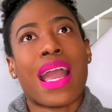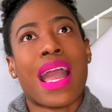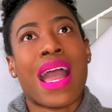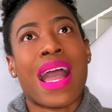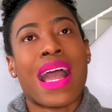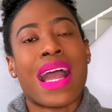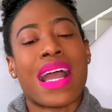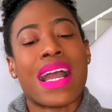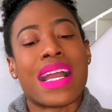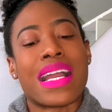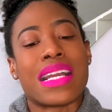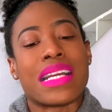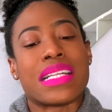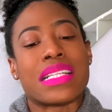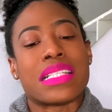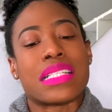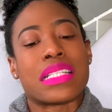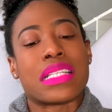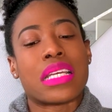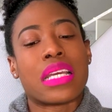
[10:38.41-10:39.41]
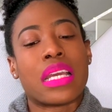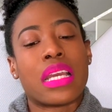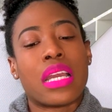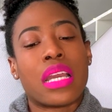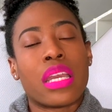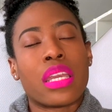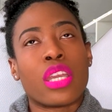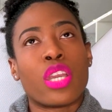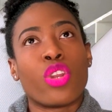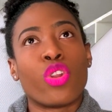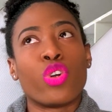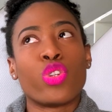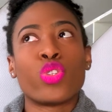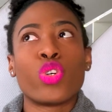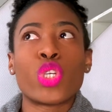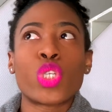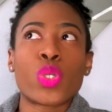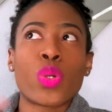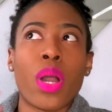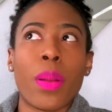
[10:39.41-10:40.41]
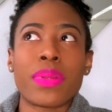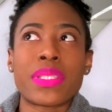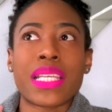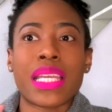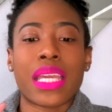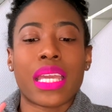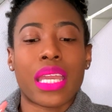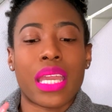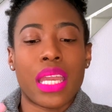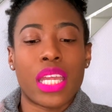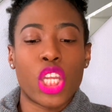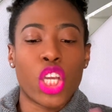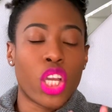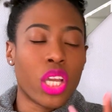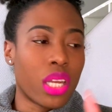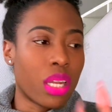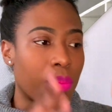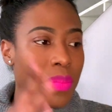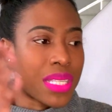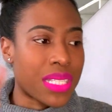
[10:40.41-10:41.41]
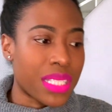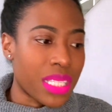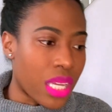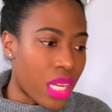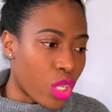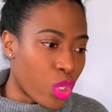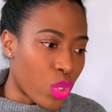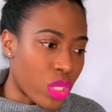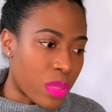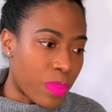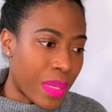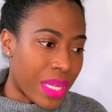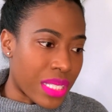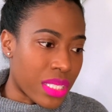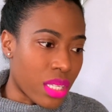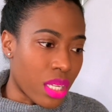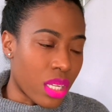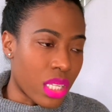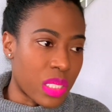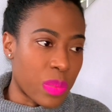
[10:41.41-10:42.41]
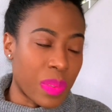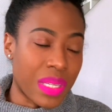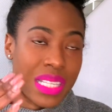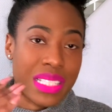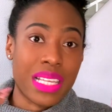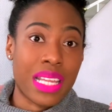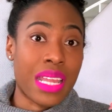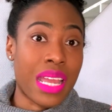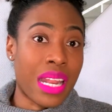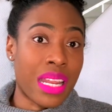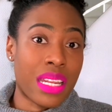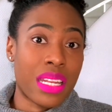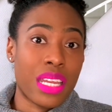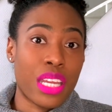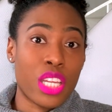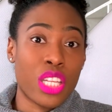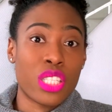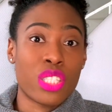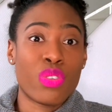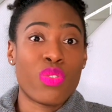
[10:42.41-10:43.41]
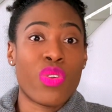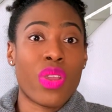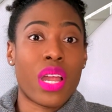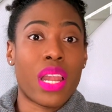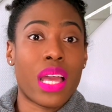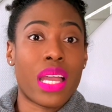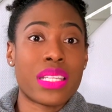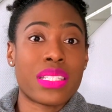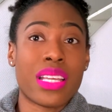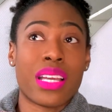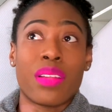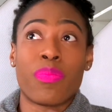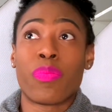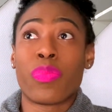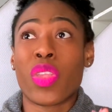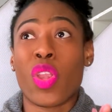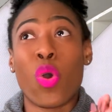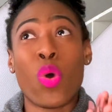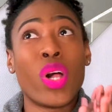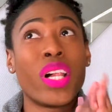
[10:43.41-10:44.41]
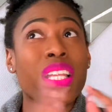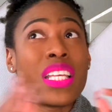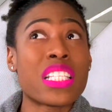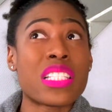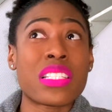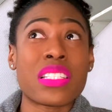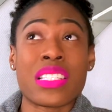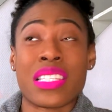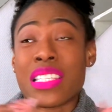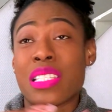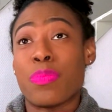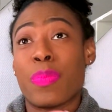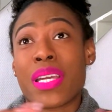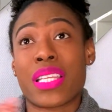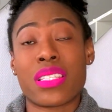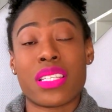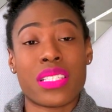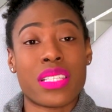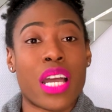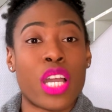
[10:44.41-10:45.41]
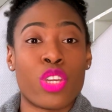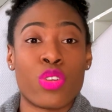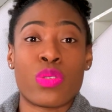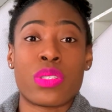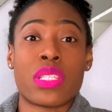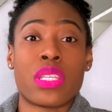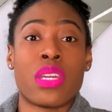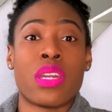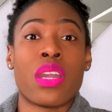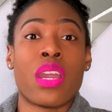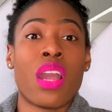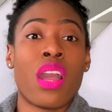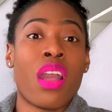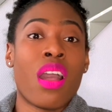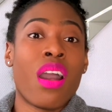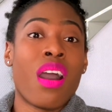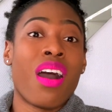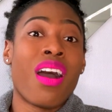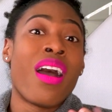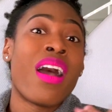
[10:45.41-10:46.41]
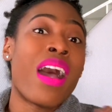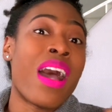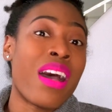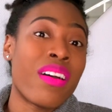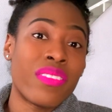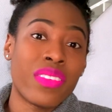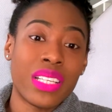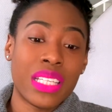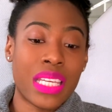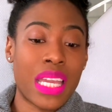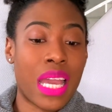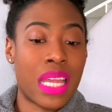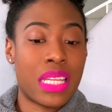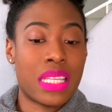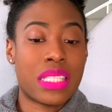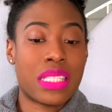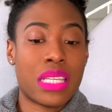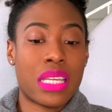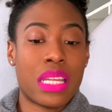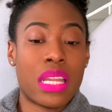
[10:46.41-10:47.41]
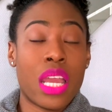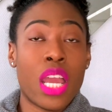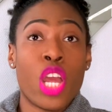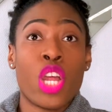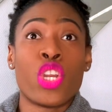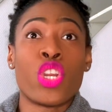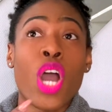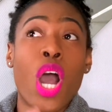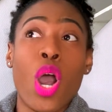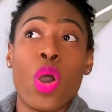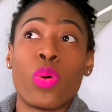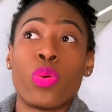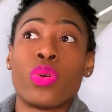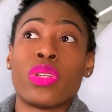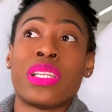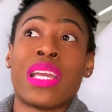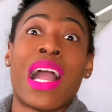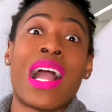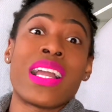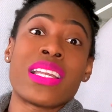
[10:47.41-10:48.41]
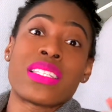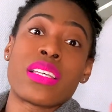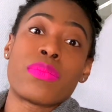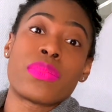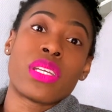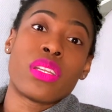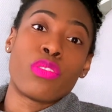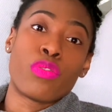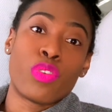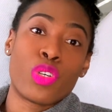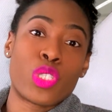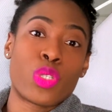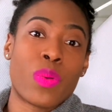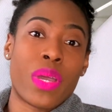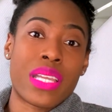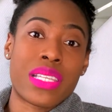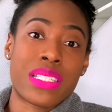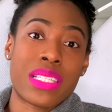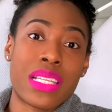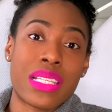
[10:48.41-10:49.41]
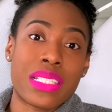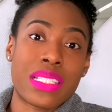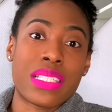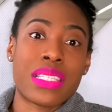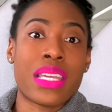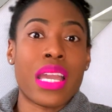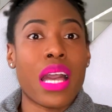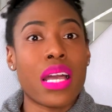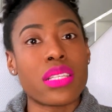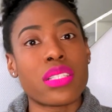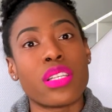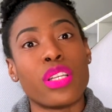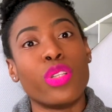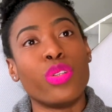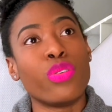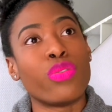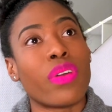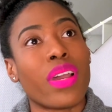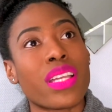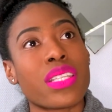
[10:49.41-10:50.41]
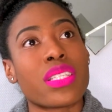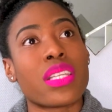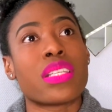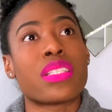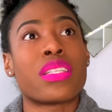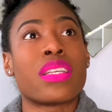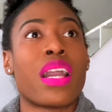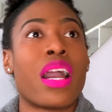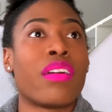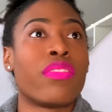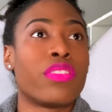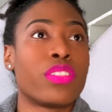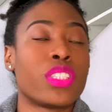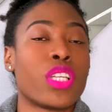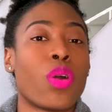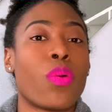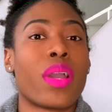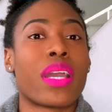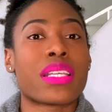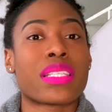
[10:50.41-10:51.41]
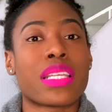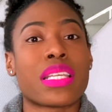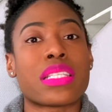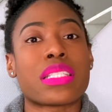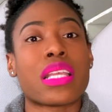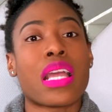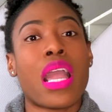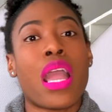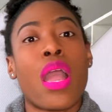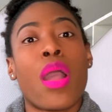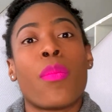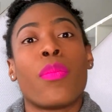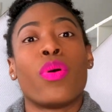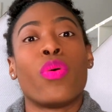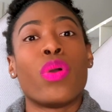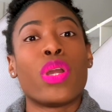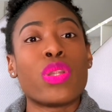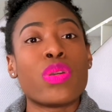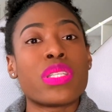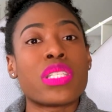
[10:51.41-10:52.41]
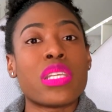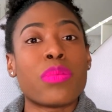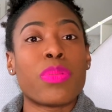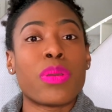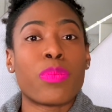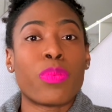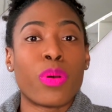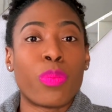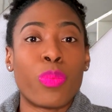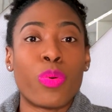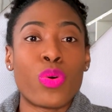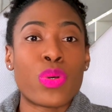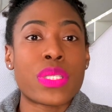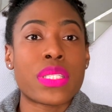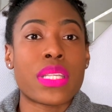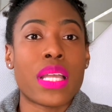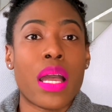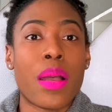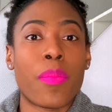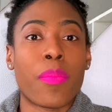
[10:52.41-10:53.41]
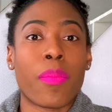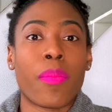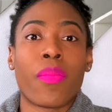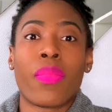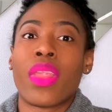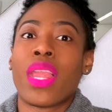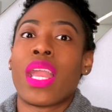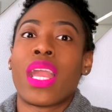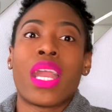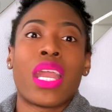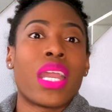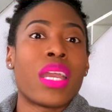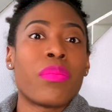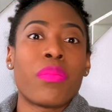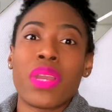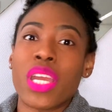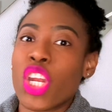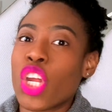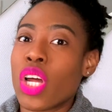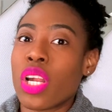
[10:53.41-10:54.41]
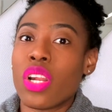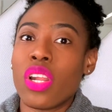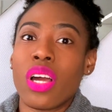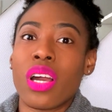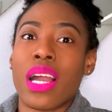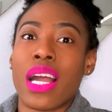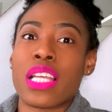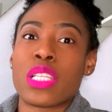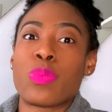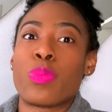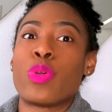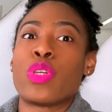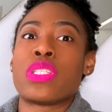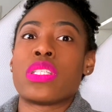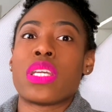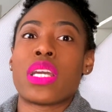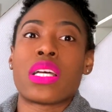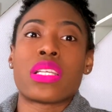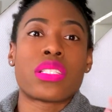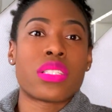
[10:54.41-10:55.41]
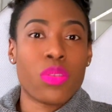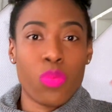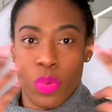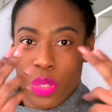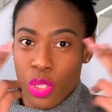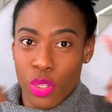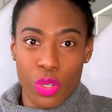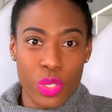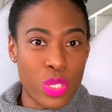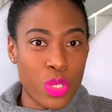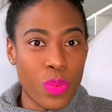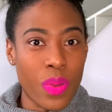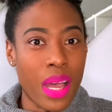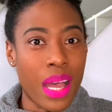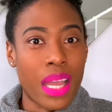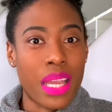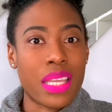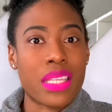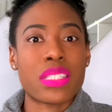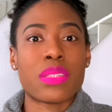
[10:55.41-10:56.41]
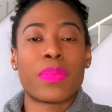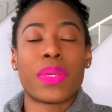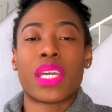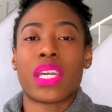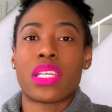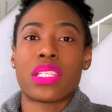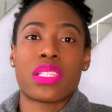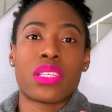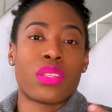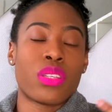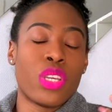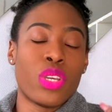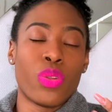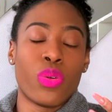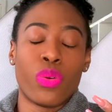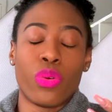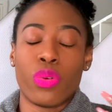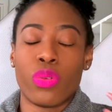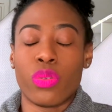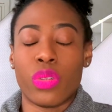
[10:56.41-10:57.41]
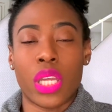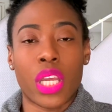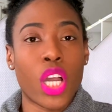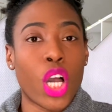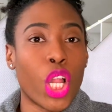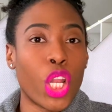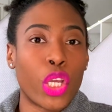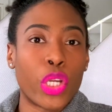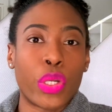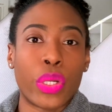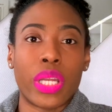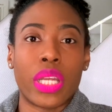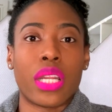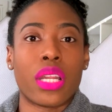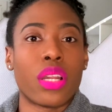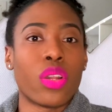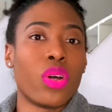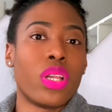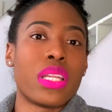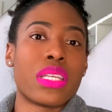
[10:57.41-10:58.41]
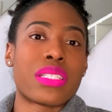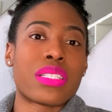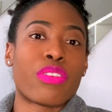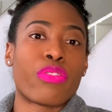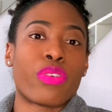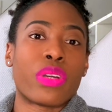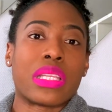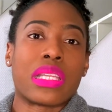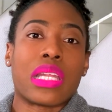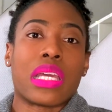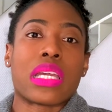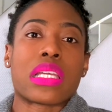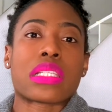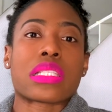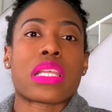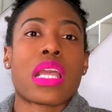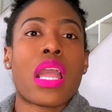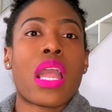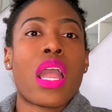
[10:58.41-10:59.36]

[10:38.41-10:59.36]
And, you know, don't show up thinking you're going to be seeing those pictures, because at the end of the day, you need to realize that all these pictures that you see are heavily edited. Now, the items in the photo exist. Yes, the Louvre exists, the Eiffel Tower exists. But when you see people post them, it may not look as pretty as with your two eyes, because, you know, the color grade and all these different things.